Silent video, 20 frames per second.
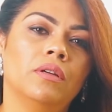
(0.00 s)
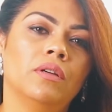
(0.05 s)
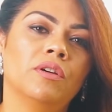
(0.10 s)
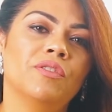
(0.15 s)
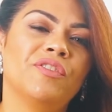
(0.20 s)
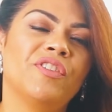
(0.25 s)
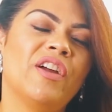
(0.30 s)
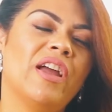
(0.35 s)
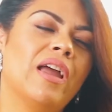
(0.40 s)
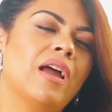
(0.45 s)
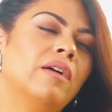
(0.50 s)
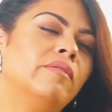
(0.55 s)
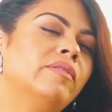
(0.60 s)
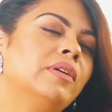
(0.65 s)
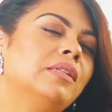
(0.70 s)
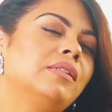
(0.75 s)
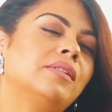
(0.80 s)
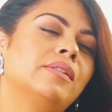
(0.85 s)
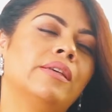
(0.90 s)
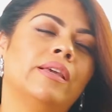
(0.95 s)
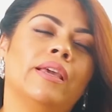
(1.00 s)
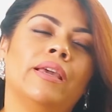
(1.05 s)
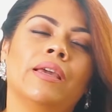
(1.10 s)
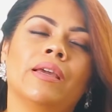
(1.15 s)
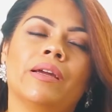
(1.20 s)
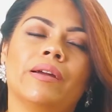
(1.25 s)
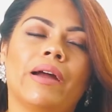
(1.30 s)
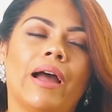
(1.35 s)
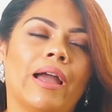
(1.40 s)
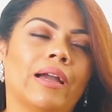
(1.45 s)
for every
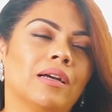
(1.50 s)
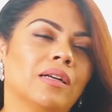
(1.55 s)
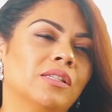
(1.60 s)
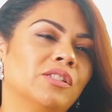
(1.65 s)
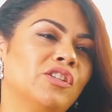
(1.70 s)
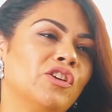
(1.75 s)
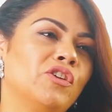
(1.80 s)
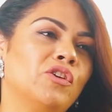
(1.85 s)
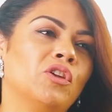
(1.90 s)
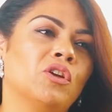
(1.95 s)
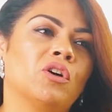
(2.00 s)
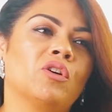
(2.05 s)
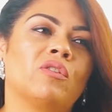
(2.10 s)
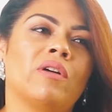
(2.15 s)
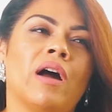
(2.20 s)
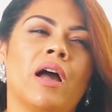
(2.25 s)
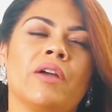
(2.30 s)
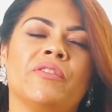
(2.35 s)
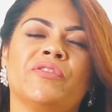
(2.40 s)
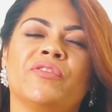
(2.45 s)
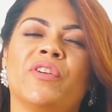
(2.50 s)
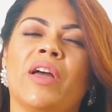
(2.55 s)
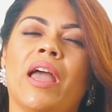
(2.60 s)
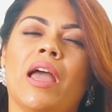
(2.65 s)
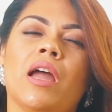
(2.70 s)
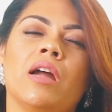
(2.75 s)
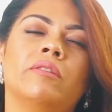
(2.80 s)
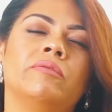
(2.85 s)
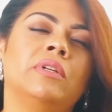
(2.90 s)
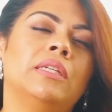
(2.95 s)
tear I continue to cry, for
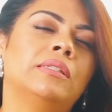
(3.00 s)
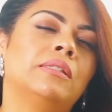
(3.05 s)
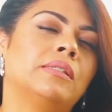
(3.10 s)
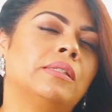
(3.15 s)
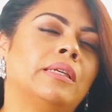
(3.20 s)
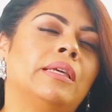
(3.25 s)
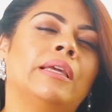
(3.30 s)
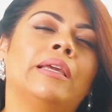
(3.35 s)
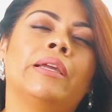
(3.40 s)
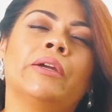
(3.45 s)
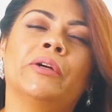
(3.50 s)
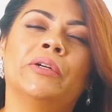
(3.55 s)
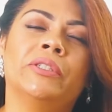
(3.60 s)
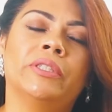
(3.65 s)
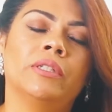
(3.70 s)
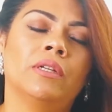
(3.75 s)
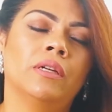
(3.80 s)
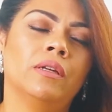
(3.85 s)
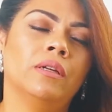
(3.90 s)
every tear